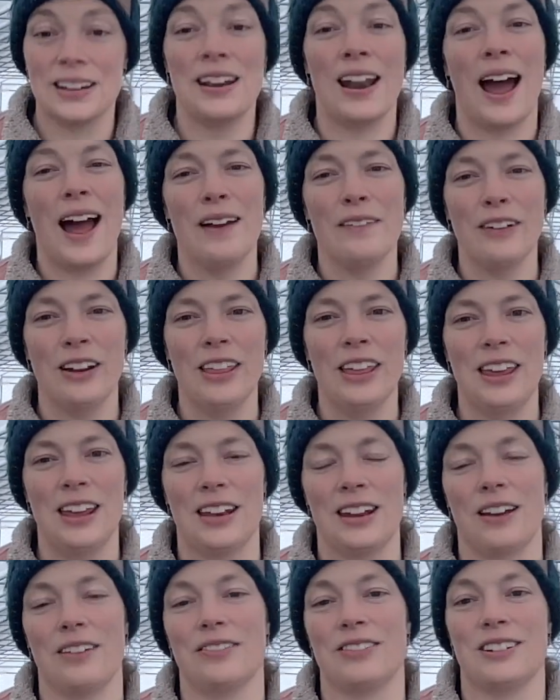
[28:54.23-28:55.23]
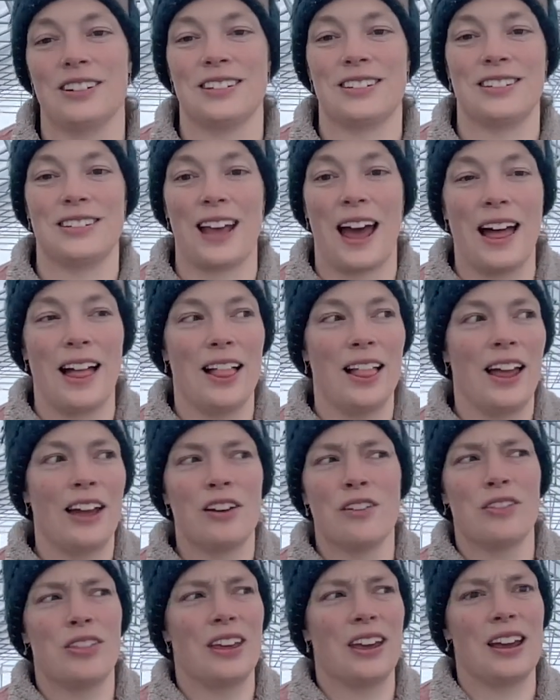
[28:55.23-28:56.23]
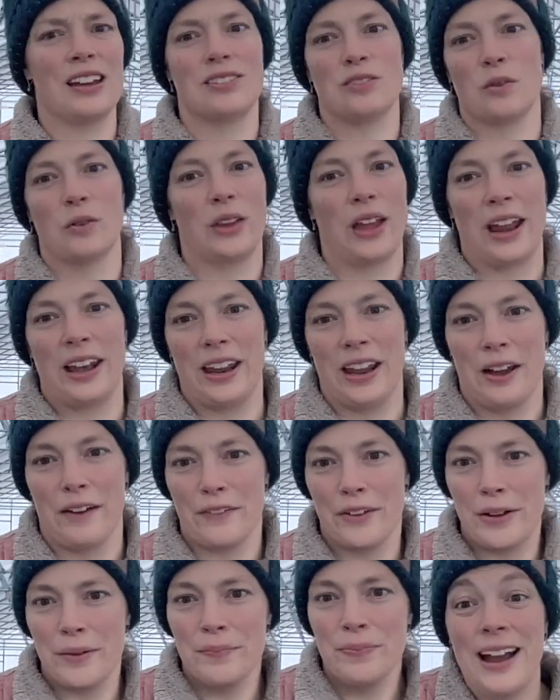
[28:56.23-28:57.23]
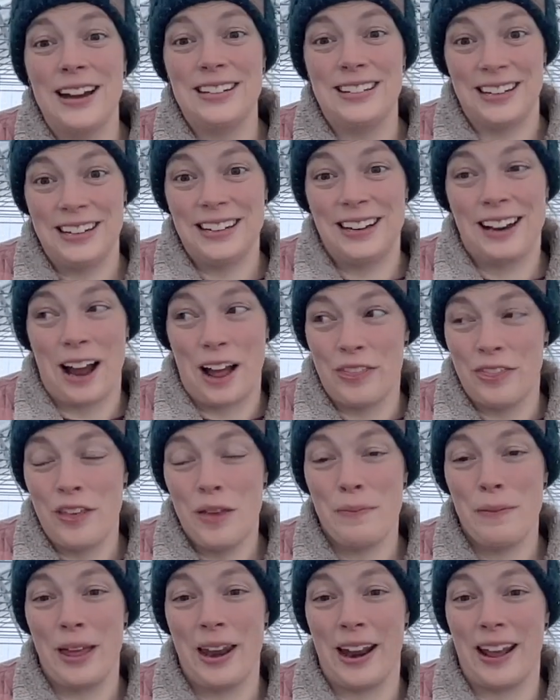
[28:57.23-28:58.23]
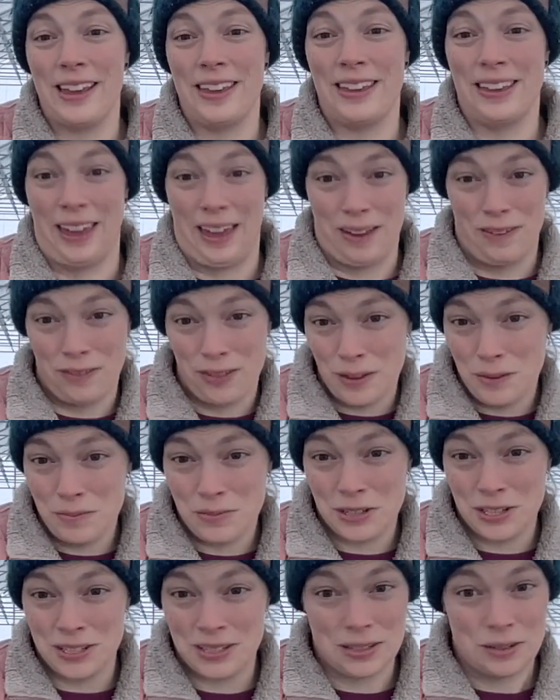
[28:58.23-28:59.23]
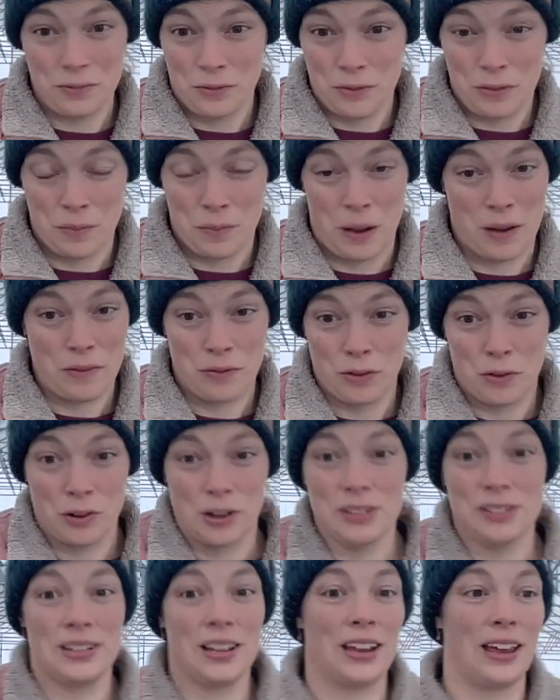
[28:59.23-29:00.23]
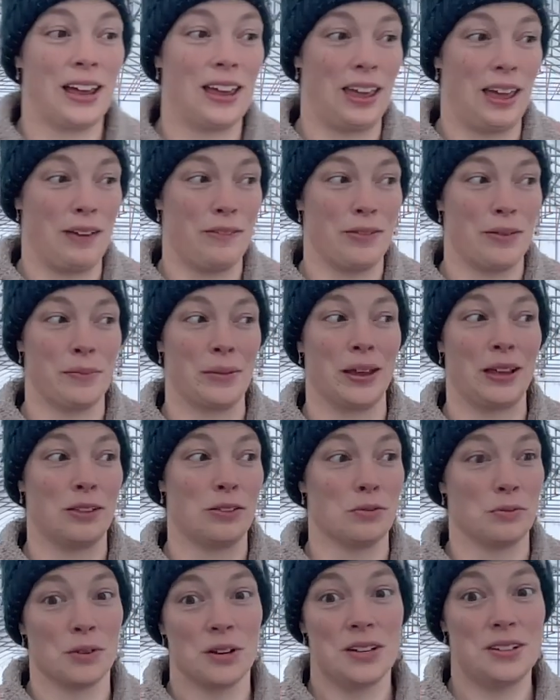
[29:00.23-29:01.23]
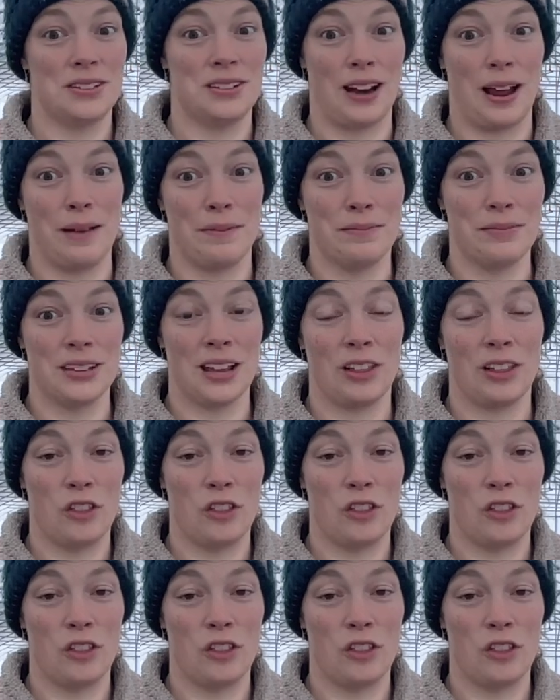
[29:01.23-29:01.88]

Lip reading: Not really enough to sell. I don't think I sold any of them. I did cut them and I gave them to some of my florists. Like I gave them like 3 stems.